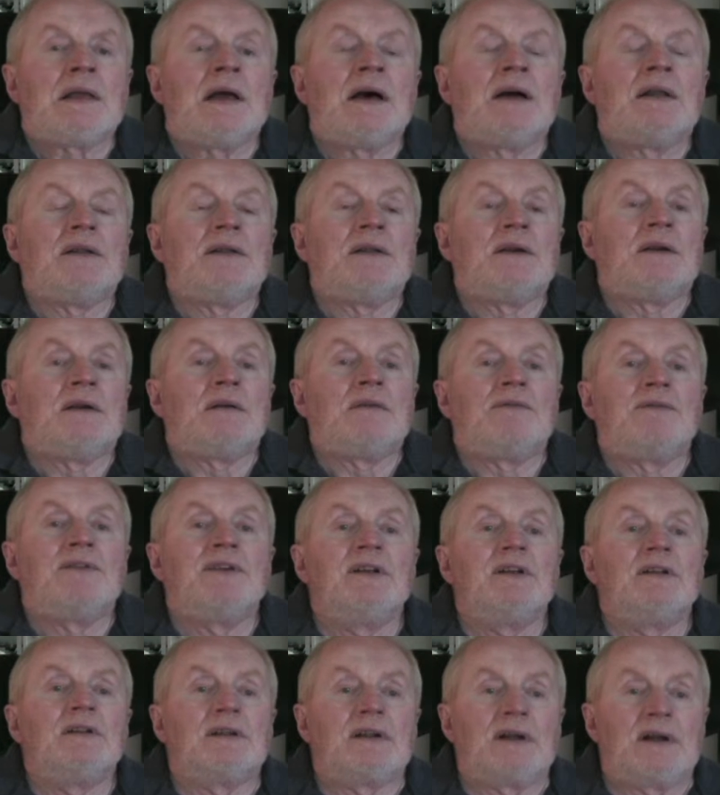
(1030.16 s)
Yeah, they
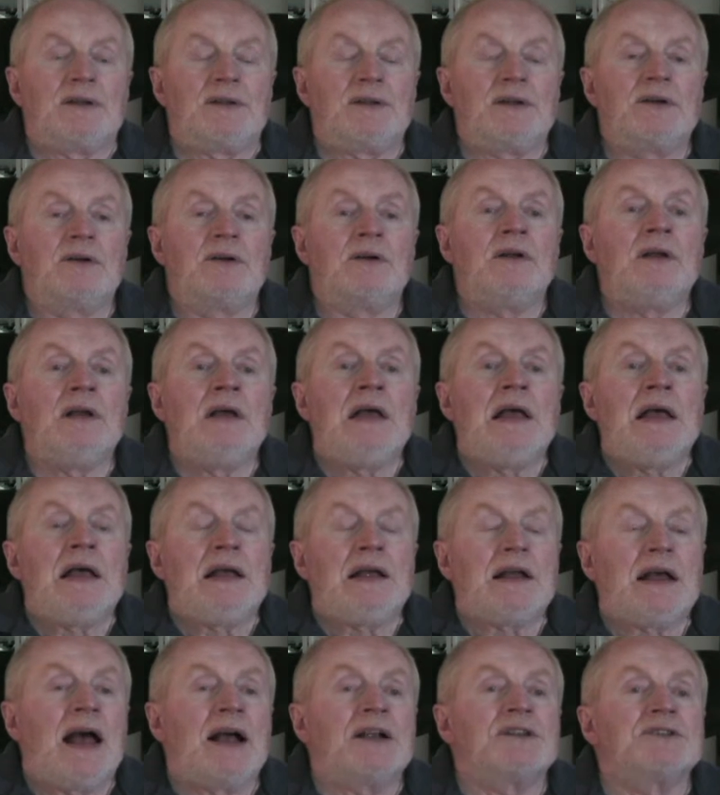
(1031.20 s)
field down there
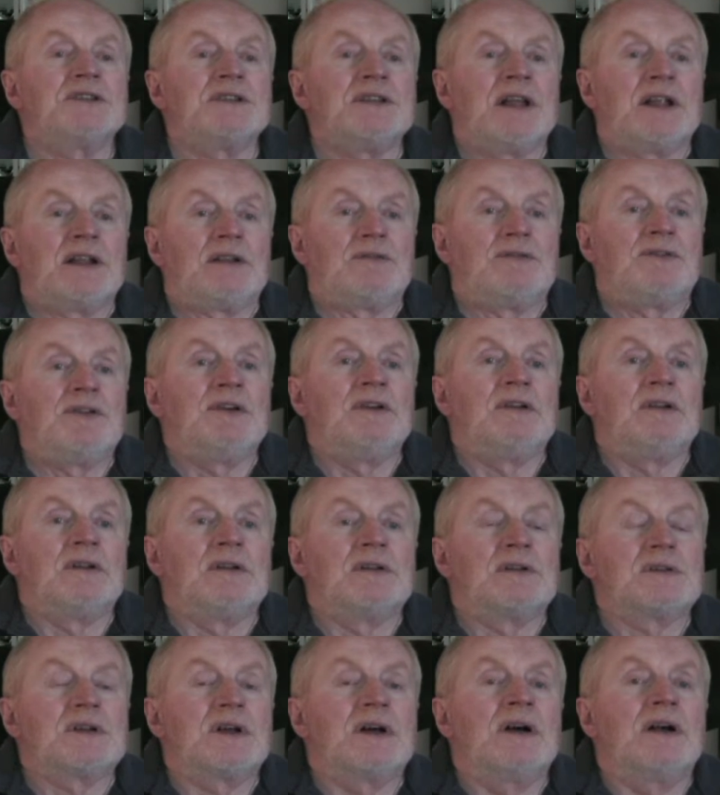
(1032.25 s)
actually not a field,
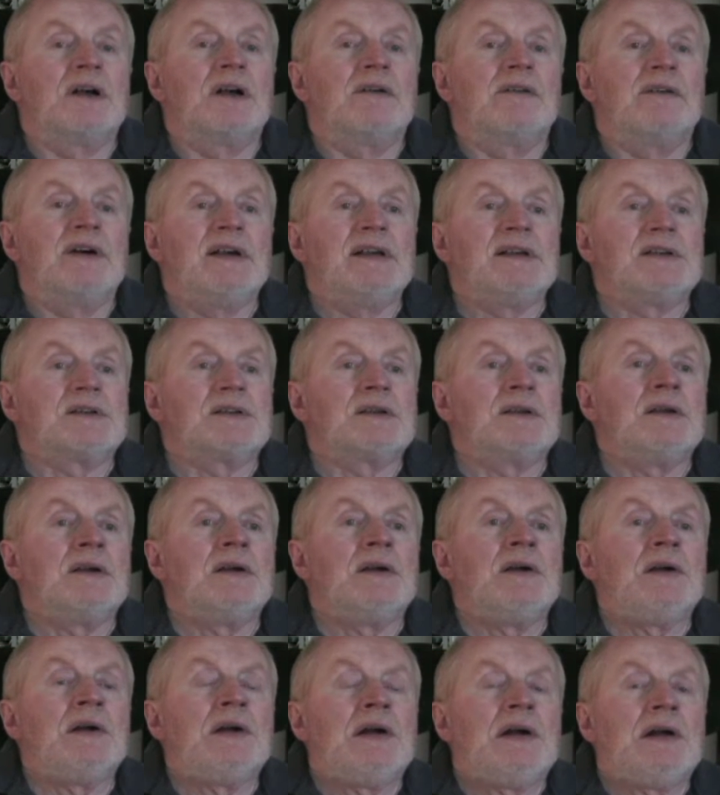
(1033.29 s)
it's a hunk of ice.
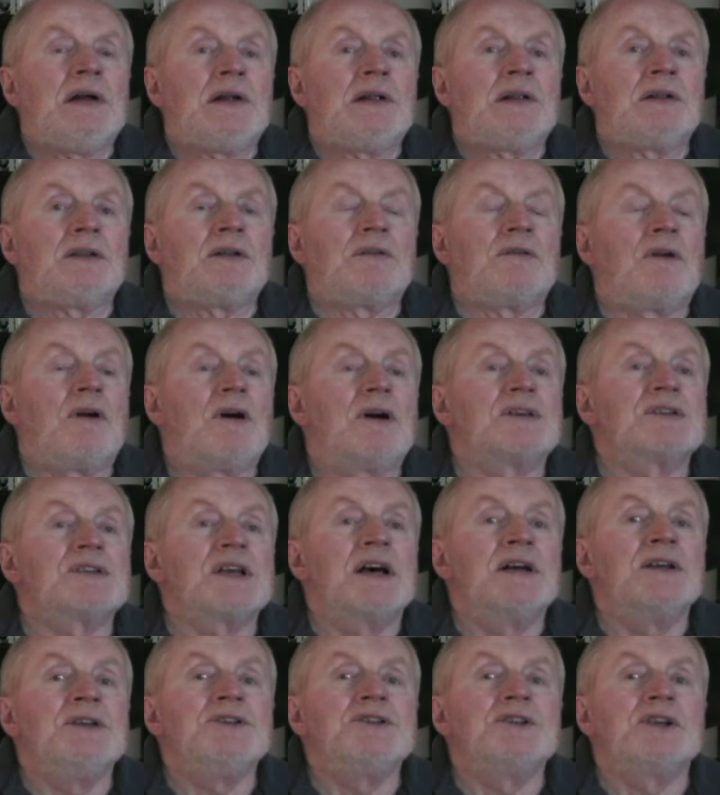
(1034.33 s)
Oh. Ross
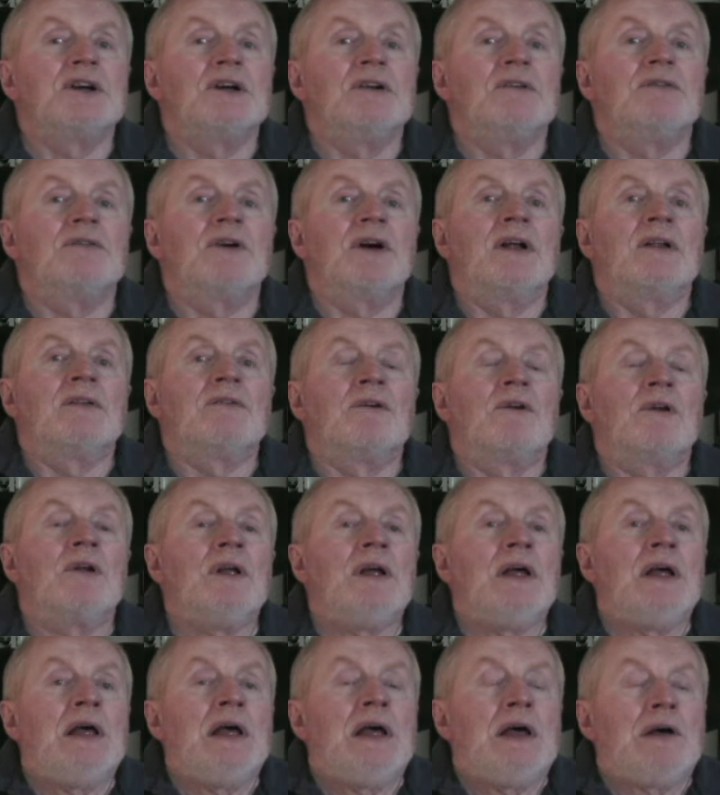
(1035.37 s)
Ice Shelf on
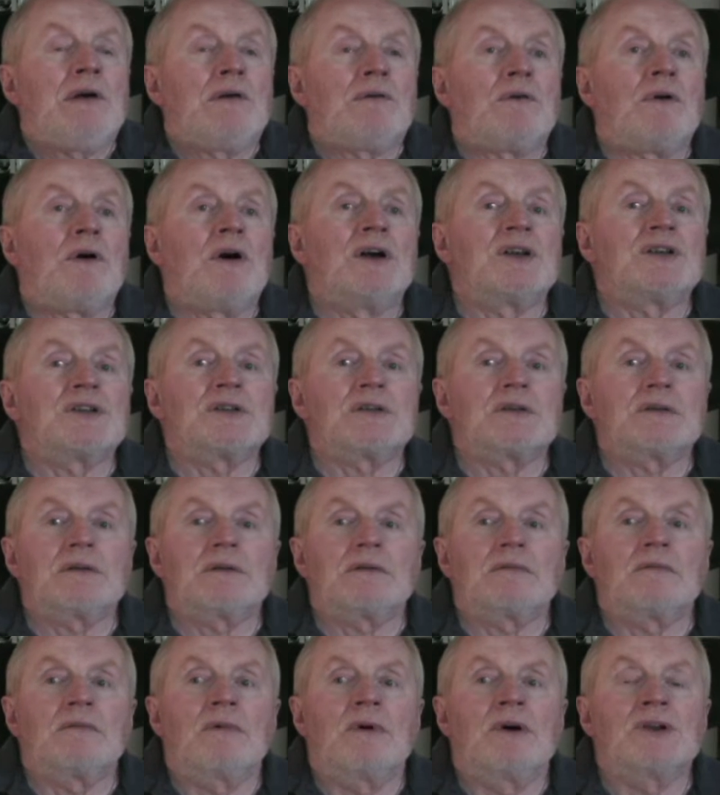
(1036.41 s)

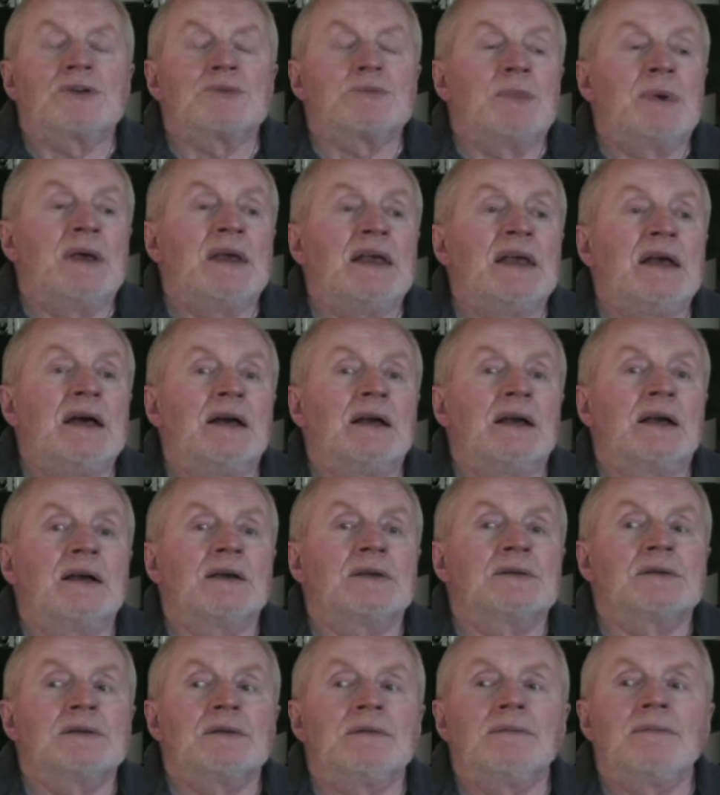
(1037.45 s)
Ross, Ross Bay, I
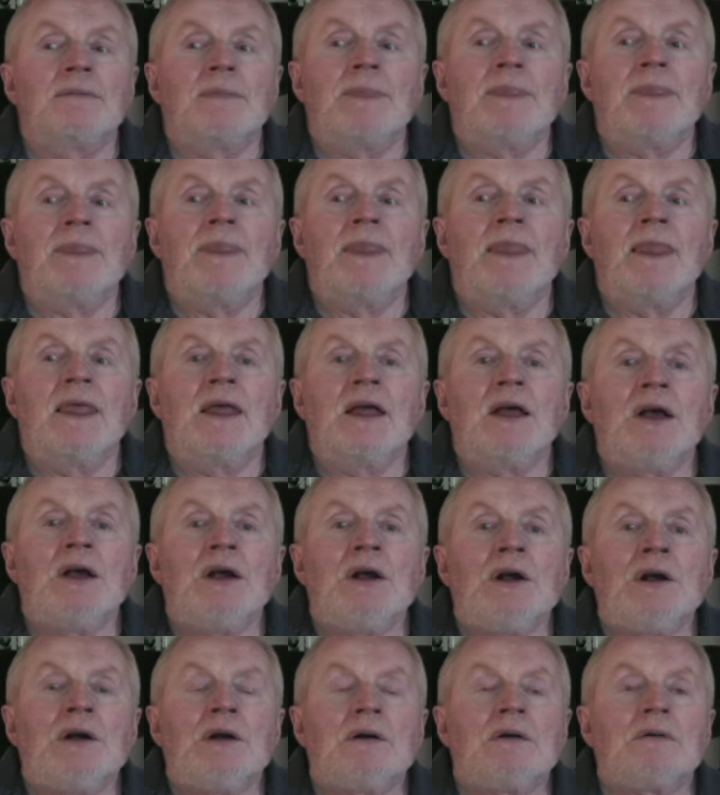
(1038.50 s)
guess.
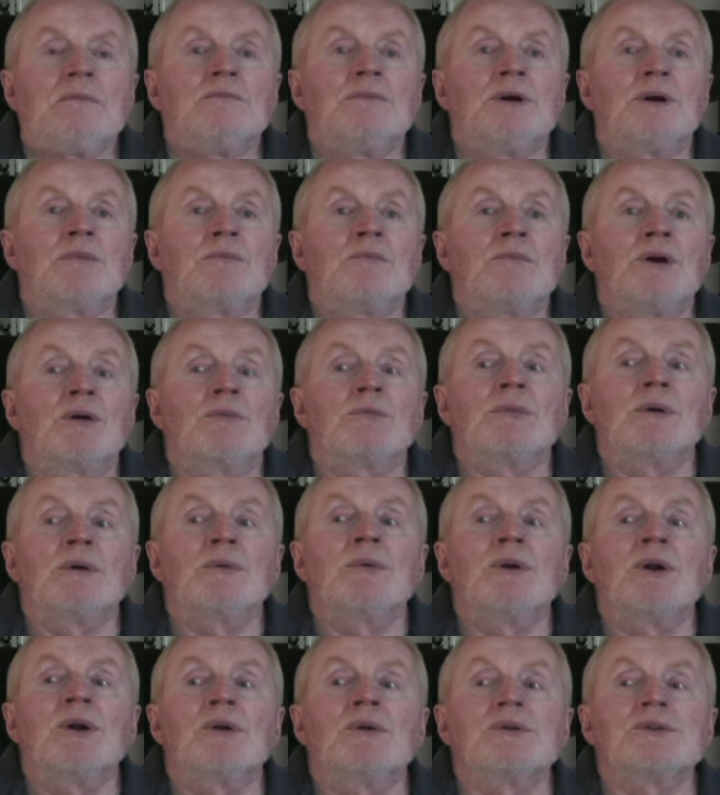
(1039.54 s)
Yeah.
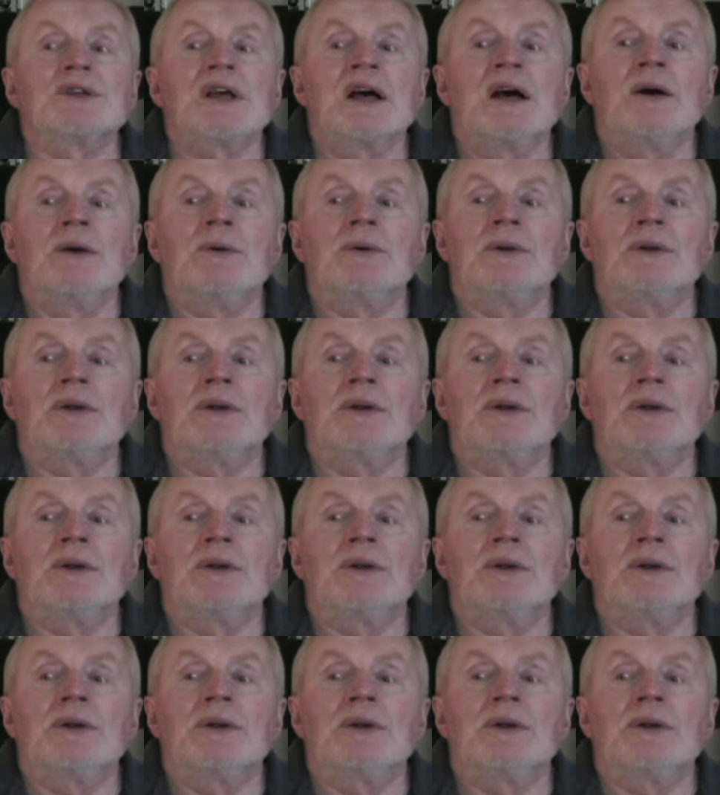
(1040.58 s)
McMurdo Sound.